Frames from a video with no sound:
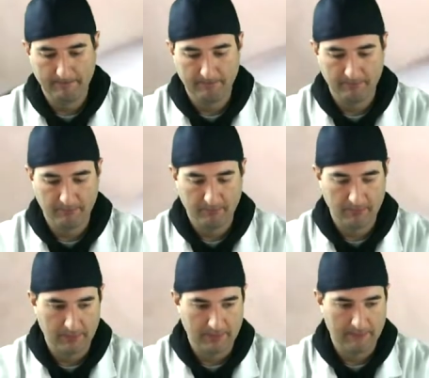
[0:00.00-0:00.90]

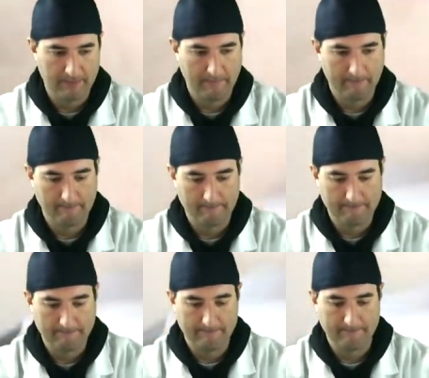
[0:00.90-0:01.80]

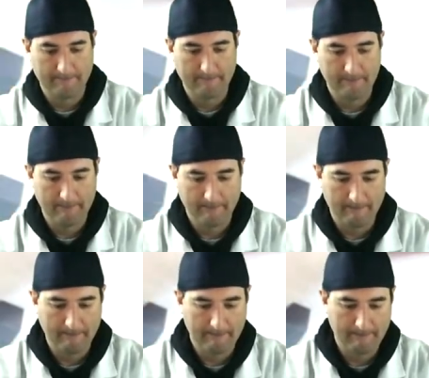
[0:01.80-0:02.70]

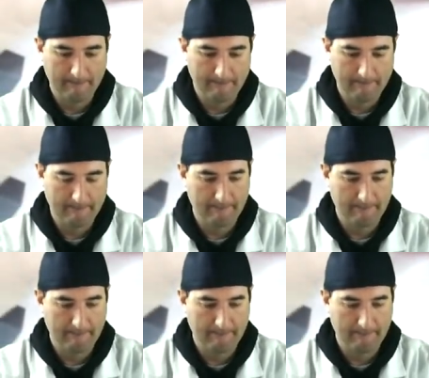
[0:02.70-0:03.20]
Nobody speaks.